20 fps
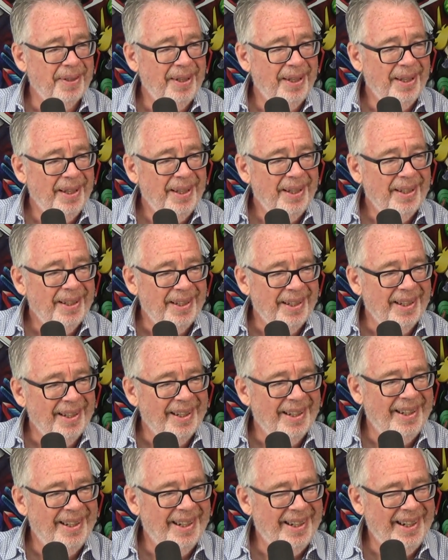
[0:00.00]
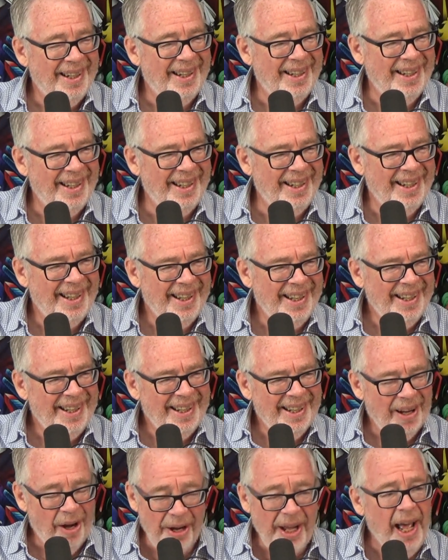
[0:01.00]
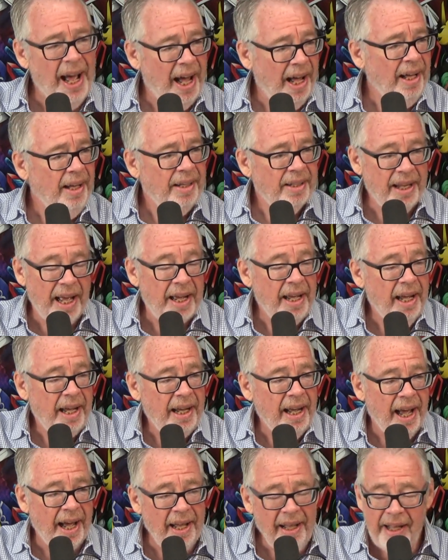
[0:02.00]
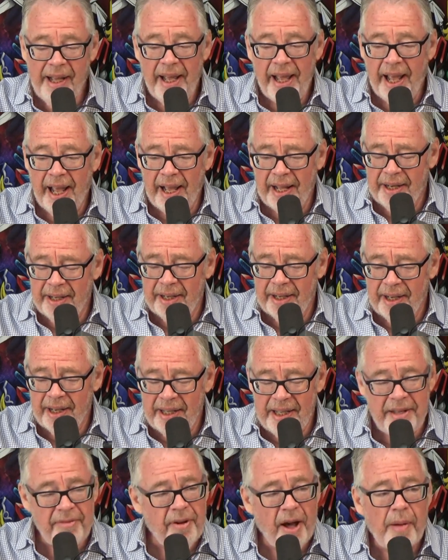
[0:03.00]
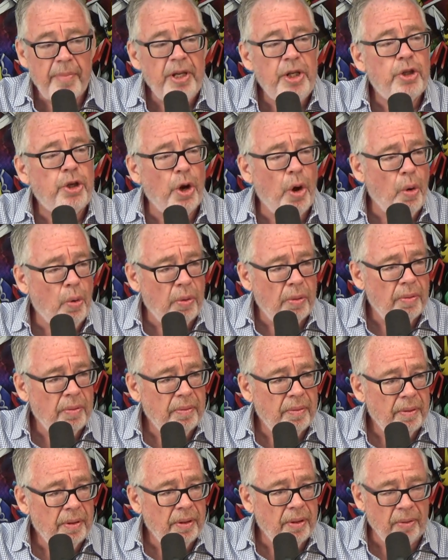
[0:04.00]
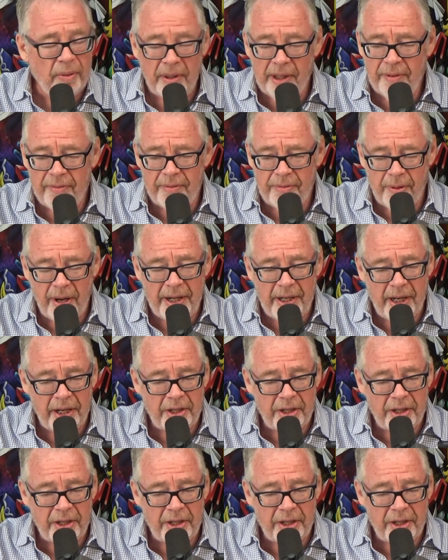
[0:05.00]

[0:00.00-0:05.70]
Did Claudette speak French? Oh, yeah. Yeah, yeah, yeah. And Ivan Michaud, who lived right